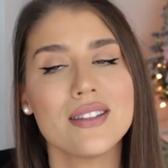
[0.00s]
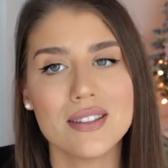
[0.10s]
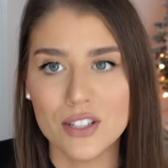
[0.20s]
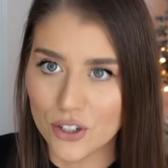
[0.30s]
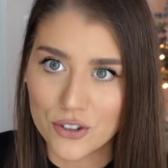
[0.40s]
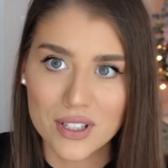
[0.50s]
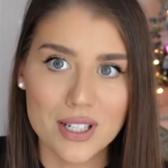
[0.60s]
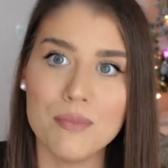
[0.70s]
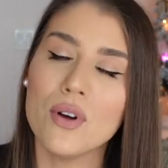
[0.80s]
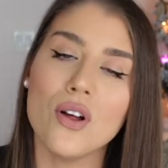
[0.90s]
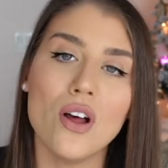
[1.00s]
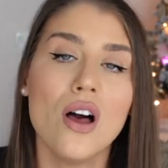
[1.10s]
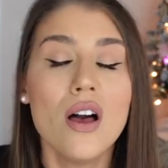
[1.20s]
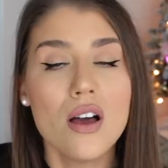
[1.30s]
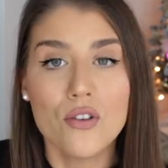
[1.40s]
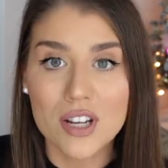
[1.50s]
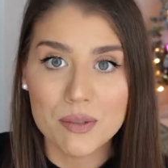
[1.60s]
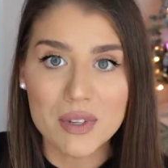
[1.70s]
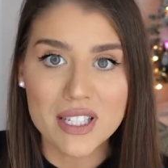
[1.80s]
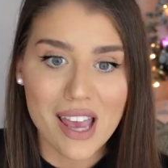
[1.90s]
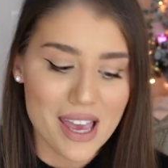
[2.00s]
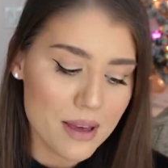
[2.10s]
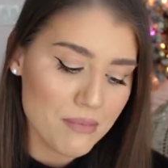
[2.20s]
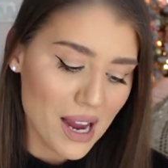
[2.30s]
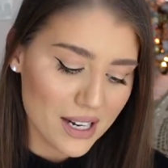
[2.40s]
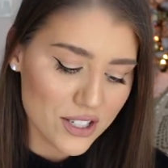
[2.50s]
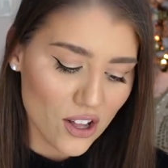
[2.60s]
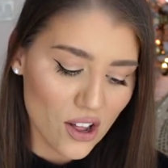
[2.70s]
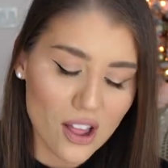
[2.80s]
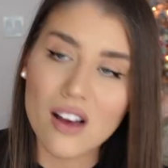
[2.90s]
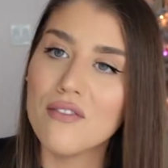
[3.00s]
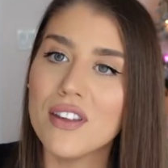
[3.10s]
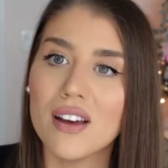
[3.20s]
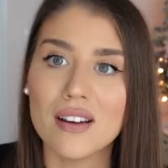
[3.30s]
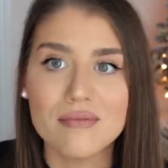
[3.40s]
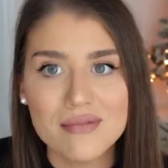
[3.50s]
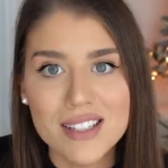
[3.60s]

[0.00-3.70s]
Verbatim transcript: it's your typical Christmas cake minus all of the